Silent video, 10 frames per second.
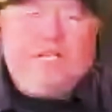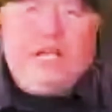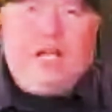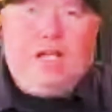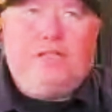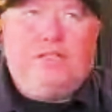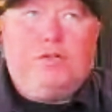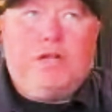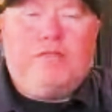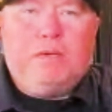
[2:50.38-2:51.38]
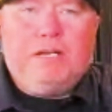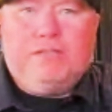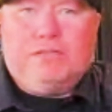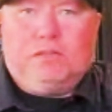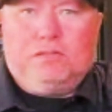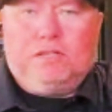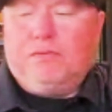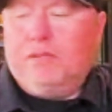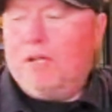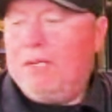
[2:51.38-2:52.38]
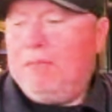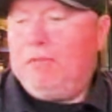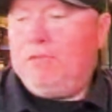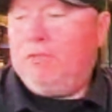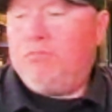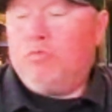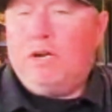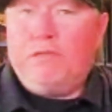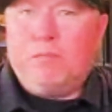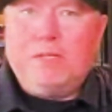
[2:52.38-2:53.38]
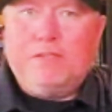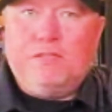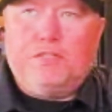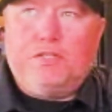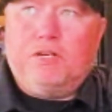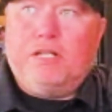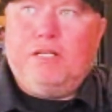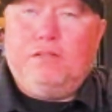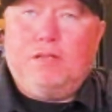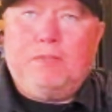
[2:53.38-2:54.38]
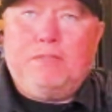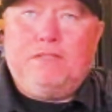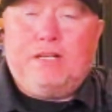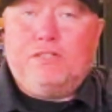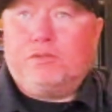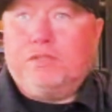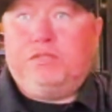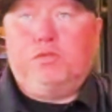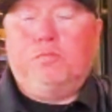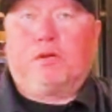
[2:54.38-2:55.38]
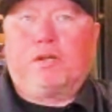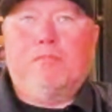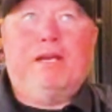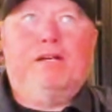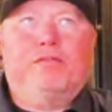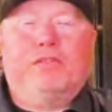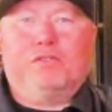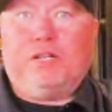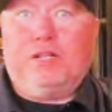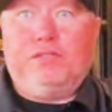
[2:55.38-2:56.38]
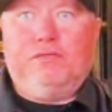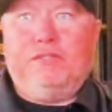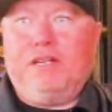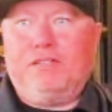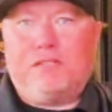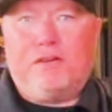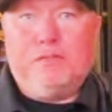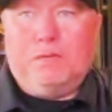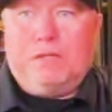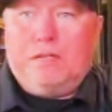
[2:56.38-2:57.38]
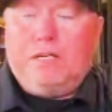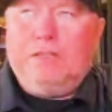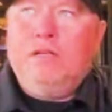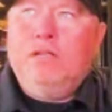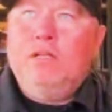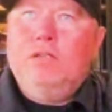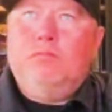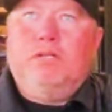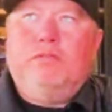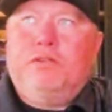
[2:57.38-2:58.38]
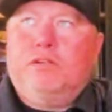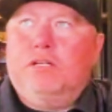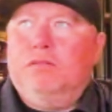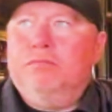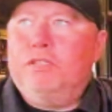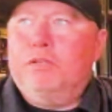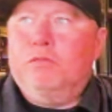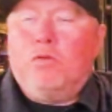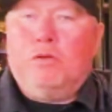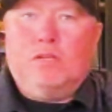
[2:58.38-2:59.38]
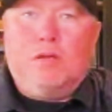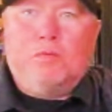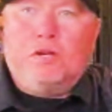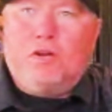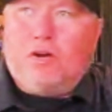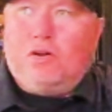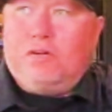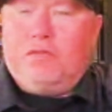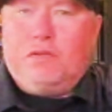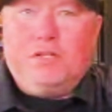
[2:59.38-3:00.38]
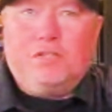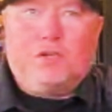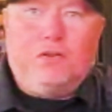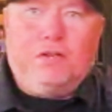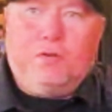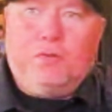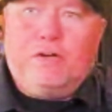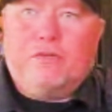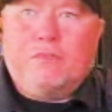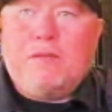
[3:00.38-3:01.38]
yeah and you know everybody's a little different i mean mm-hmm. whatever business you're in i mean dentistry is super competitive yeah. there's tons of dentists everywhere right but if you're a you know own a lumber yard or if you're an attorney or whatever it